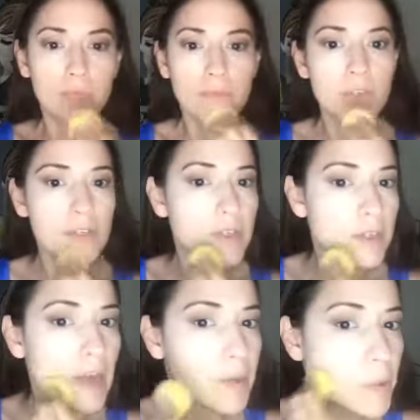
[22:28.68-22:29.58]
Just like
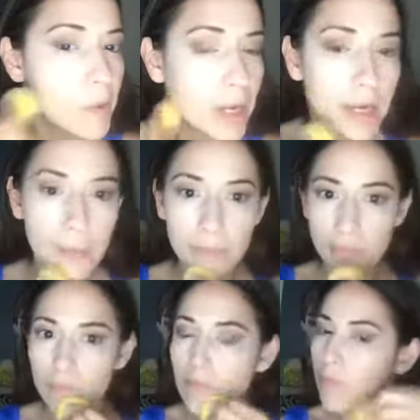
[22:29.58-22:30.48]
that, okay?
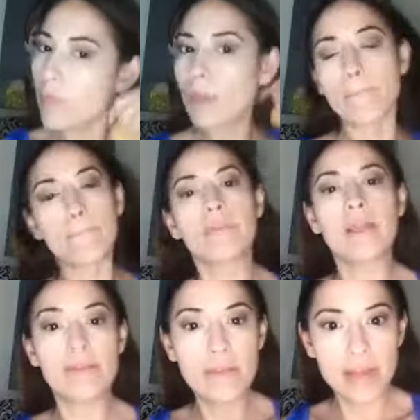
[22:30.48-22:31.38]

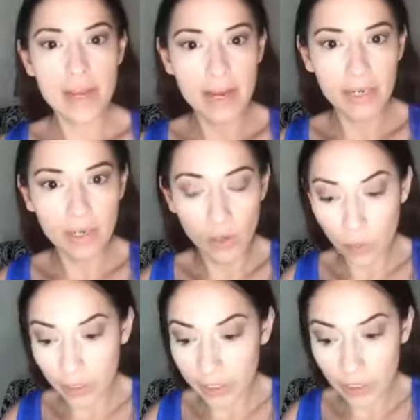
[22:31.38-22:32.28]
And then
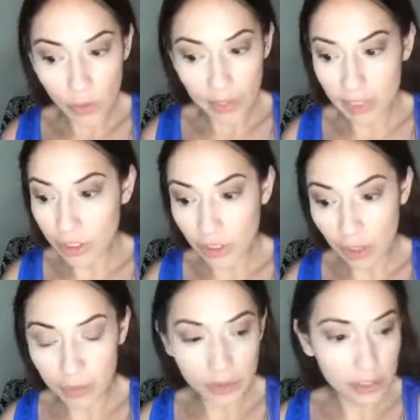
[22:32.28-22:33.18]
we're gonna go ahead and start
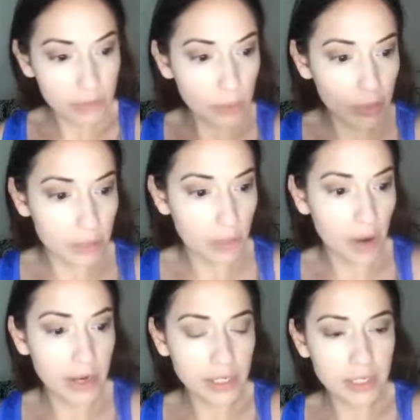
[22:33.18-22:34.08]
with the smoky
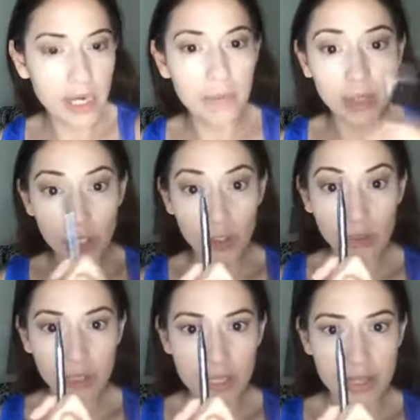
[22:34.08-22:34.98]
part. I'm gonna
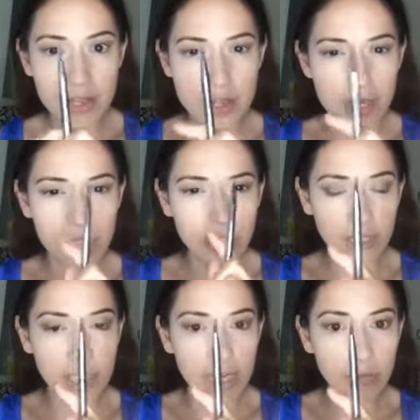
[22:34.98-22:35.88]
use the
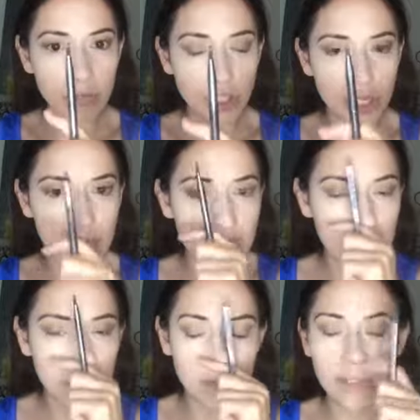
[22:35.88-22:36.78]
same
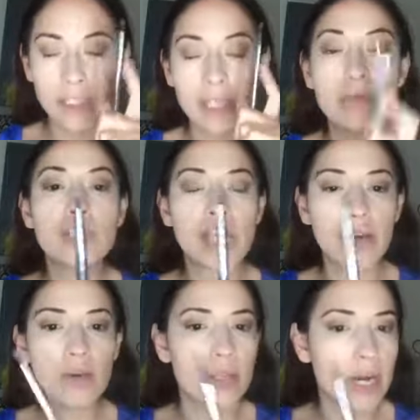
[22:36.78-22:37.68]
shade, the same
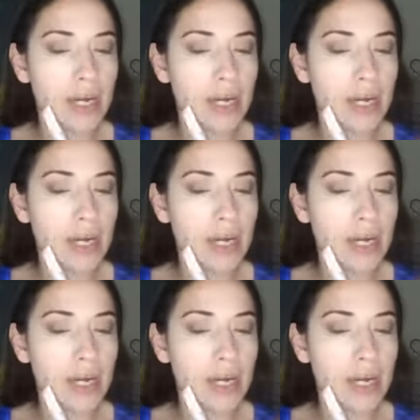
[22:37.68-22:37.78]
shadow that